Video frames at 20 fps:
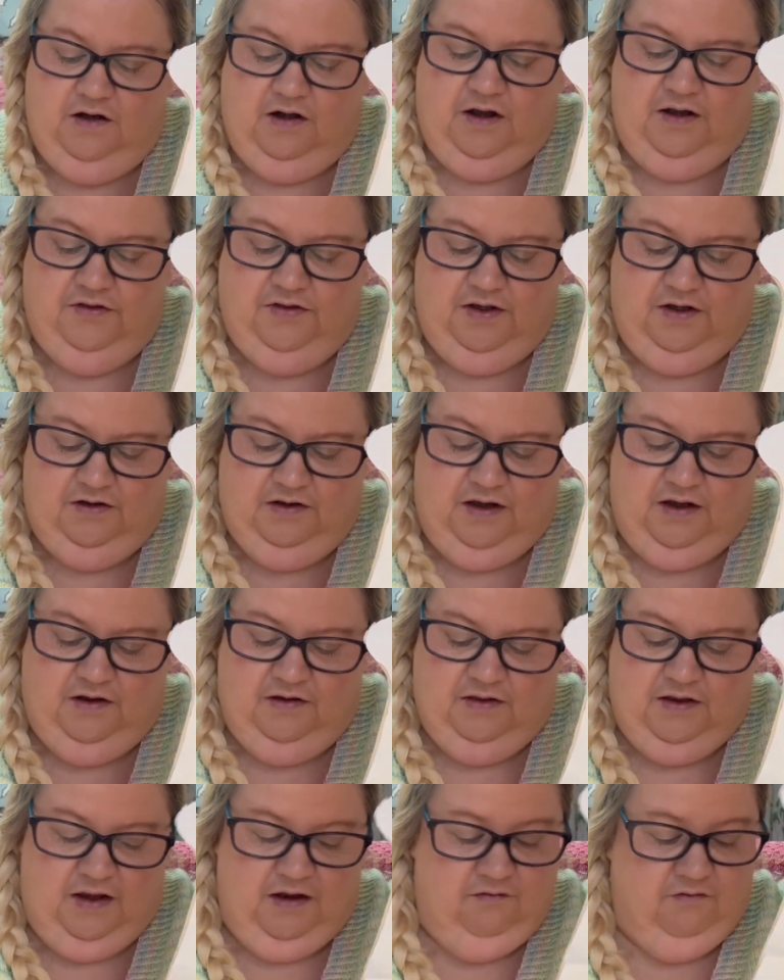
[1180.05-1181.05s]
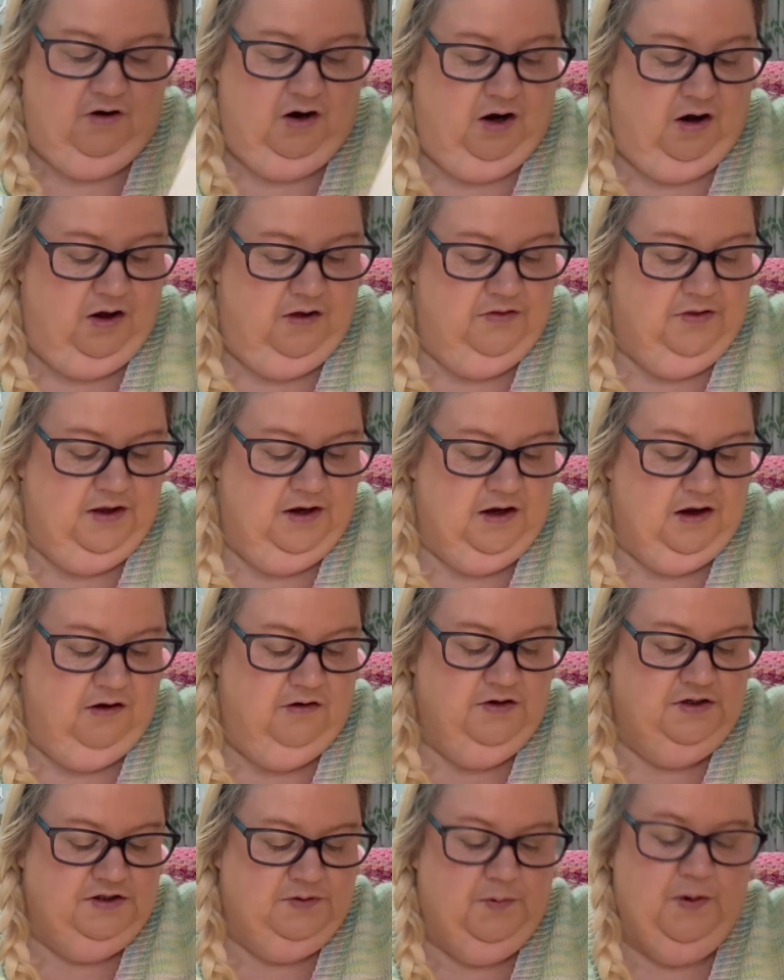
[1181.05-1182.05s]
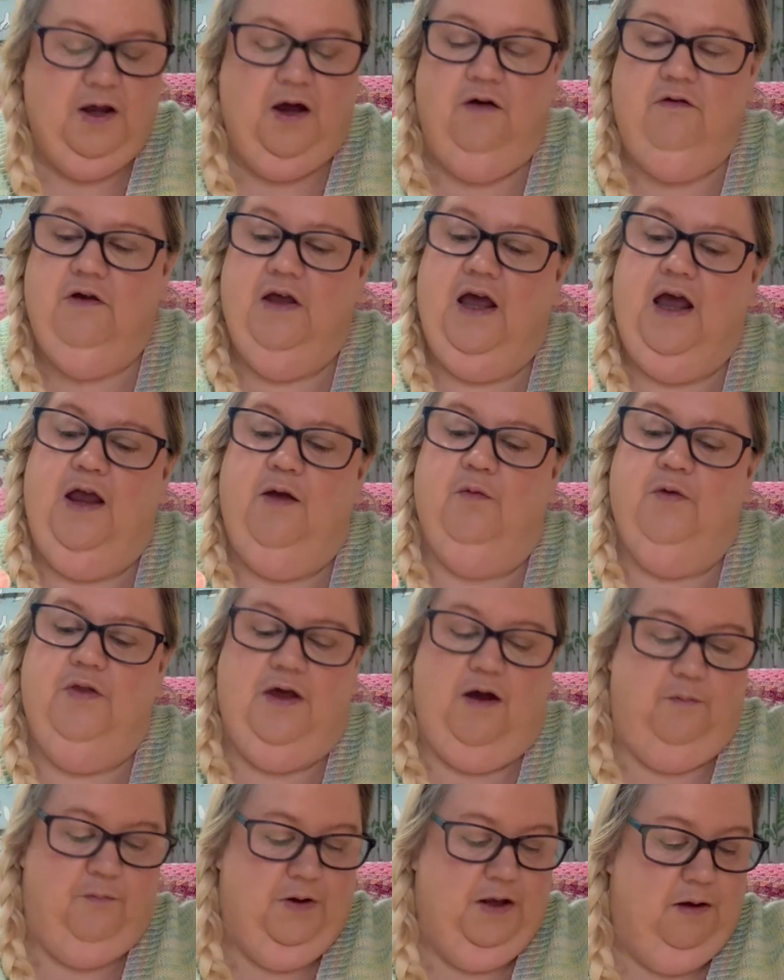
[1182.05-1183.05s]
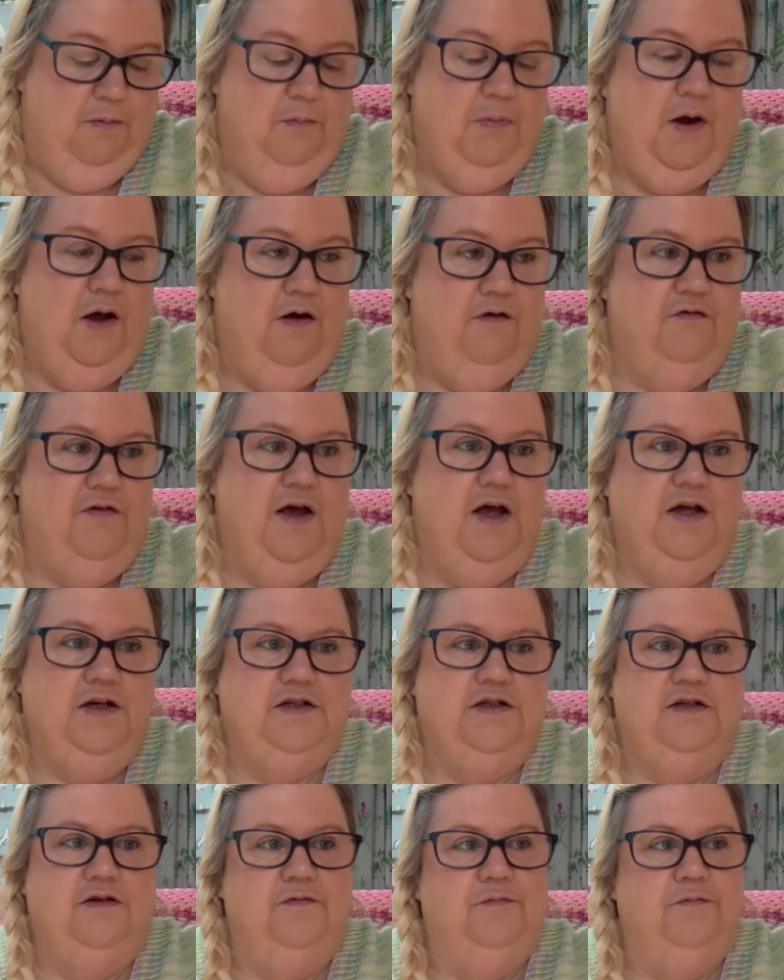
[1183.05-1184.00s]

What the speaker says: I think they're going to be okay without being perfect.